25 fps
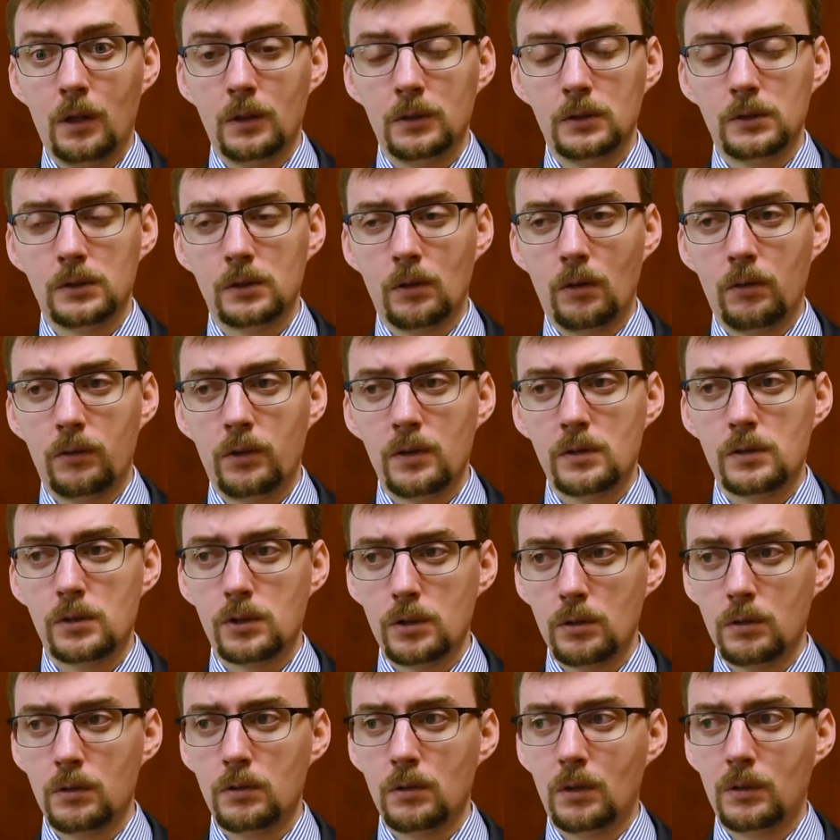So this
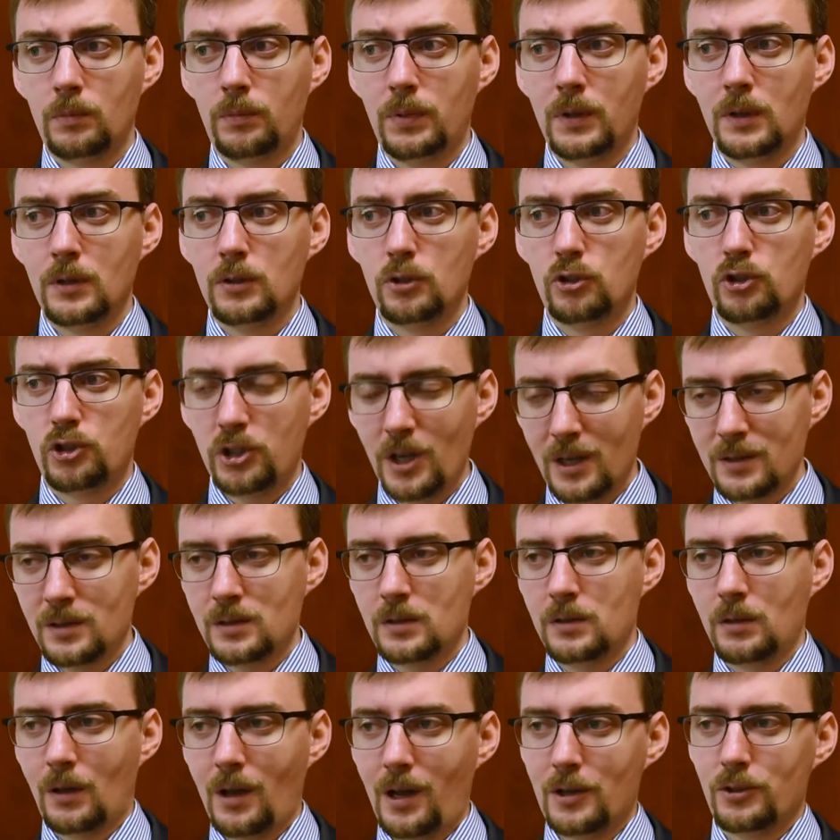should not be
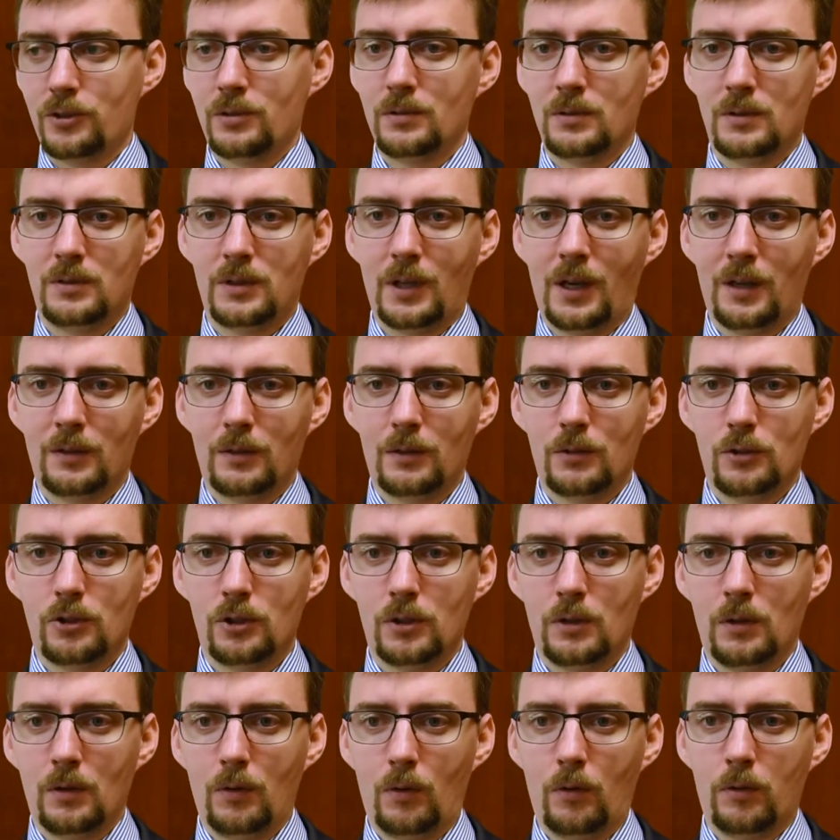just Russian
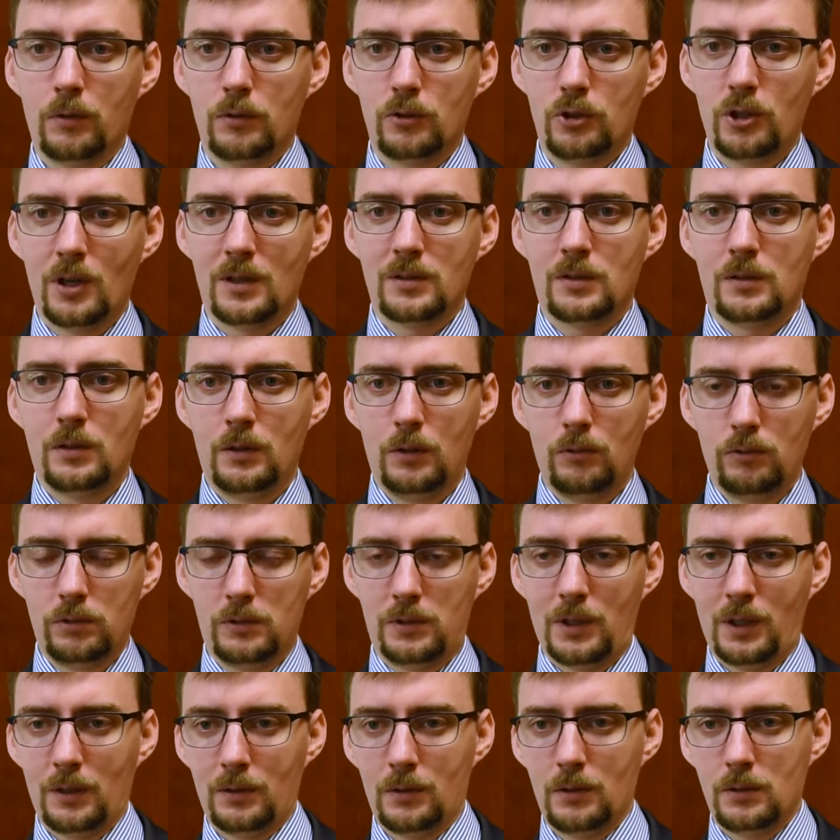strategy or just EU
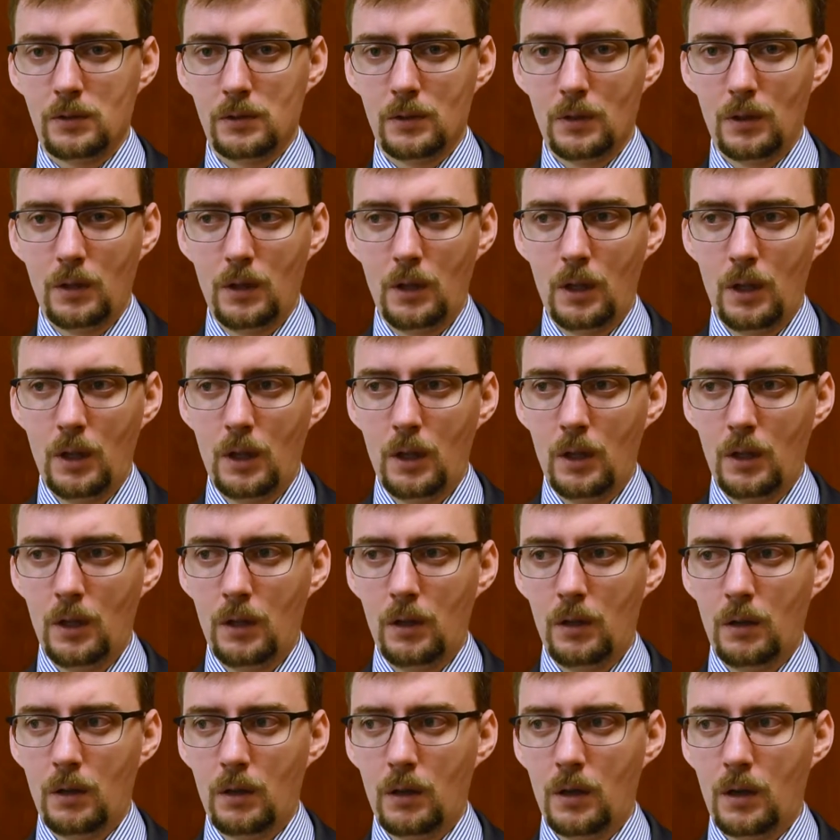strategy.
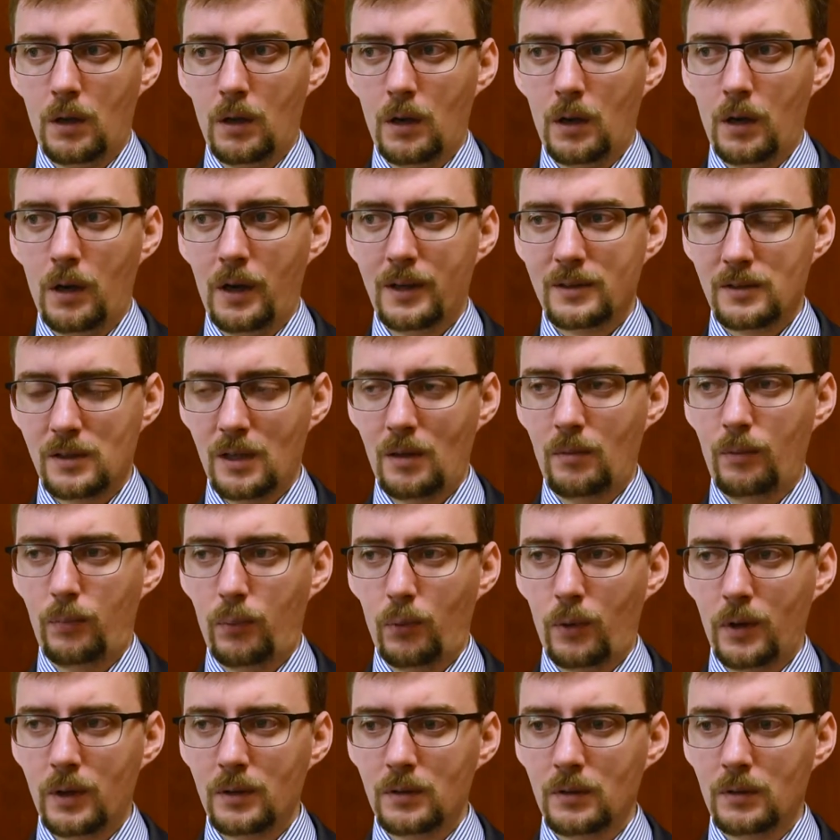At some
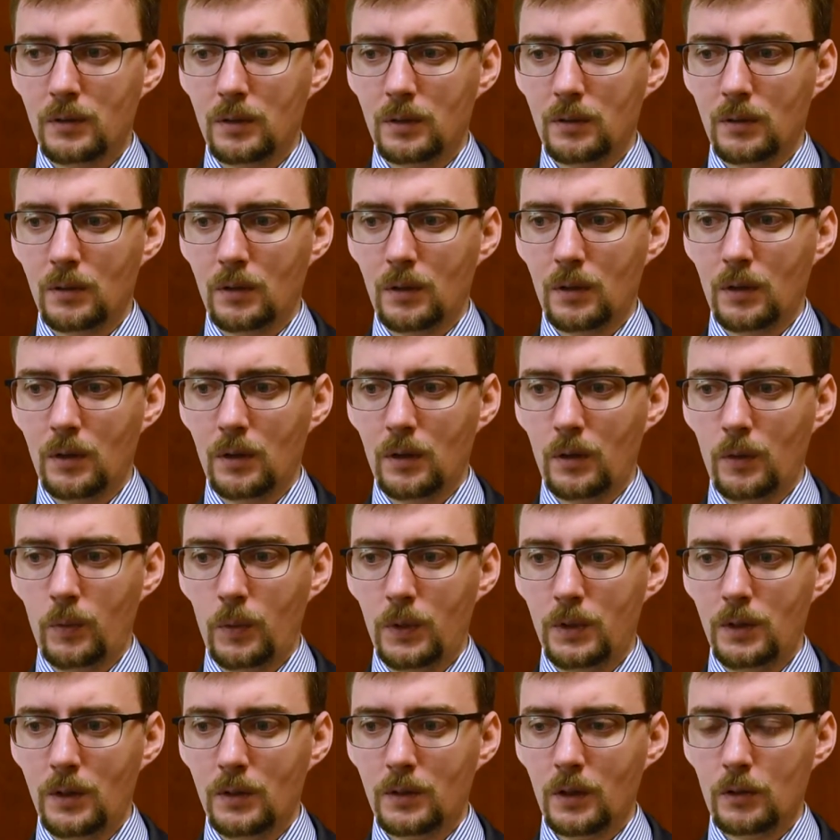point,
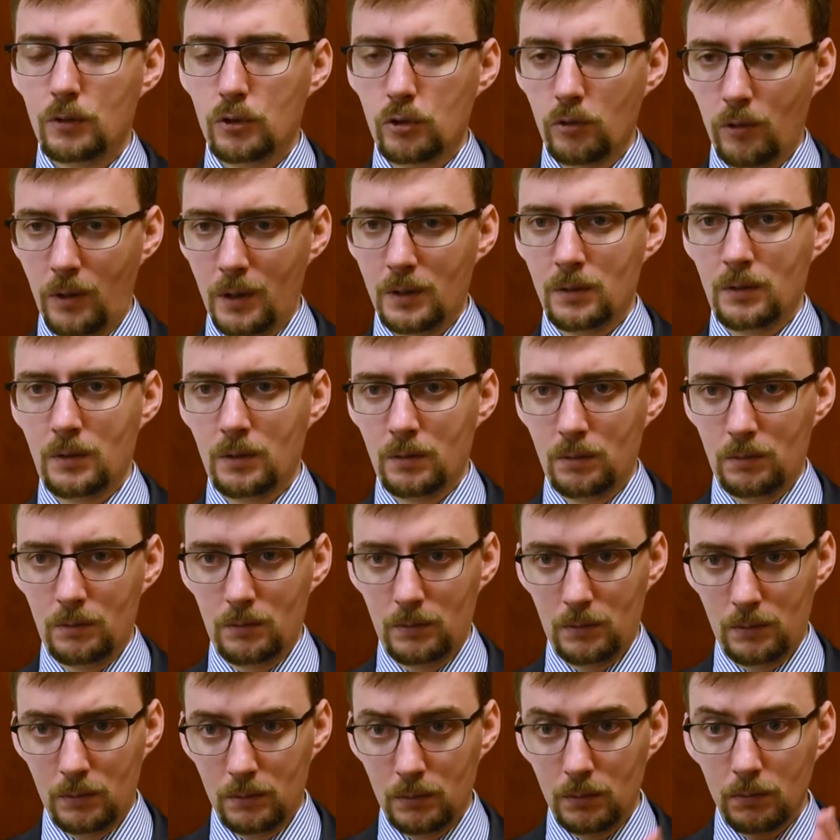we need a joint
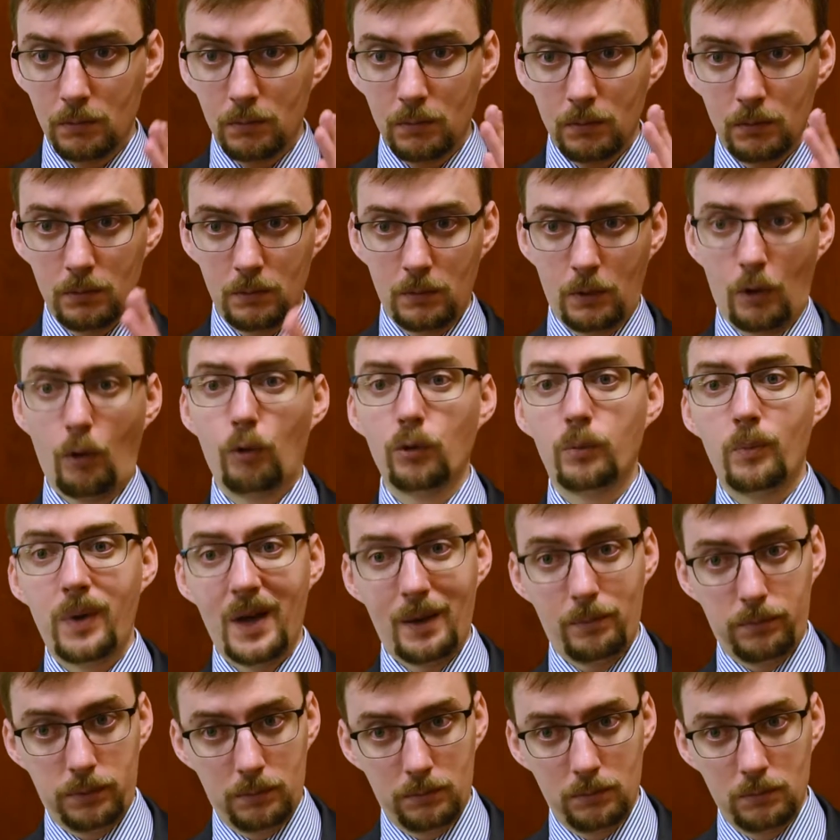
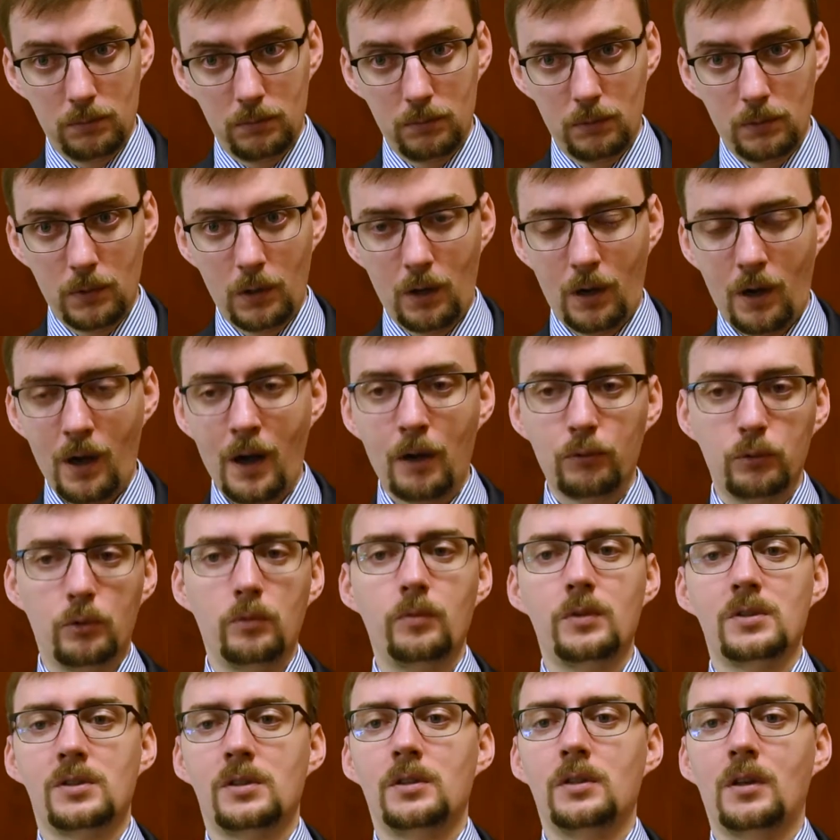roadmap. How do
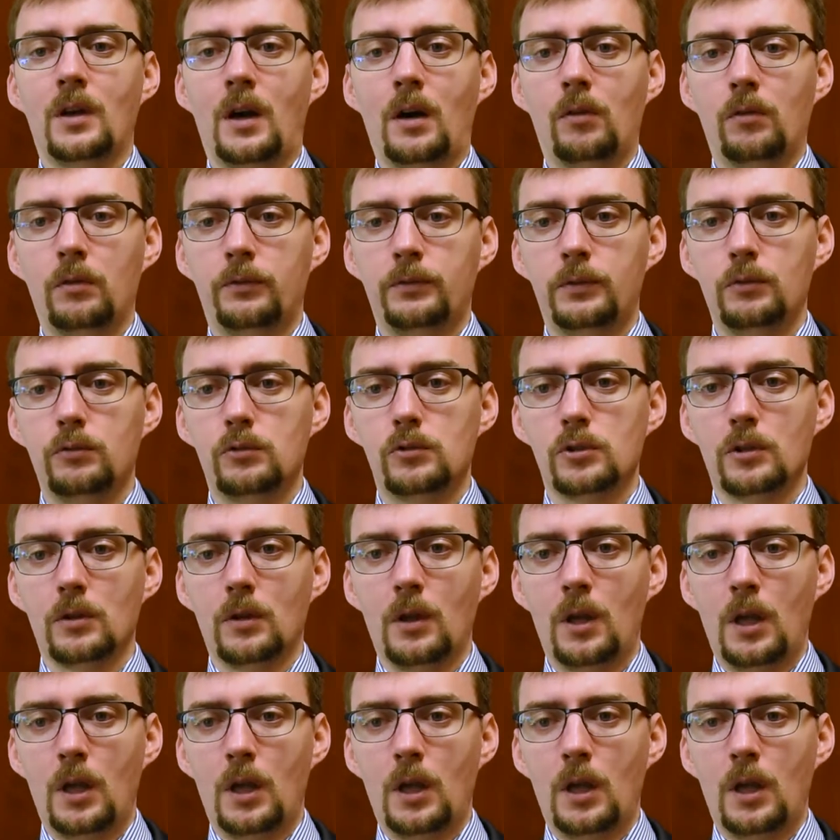we see our future?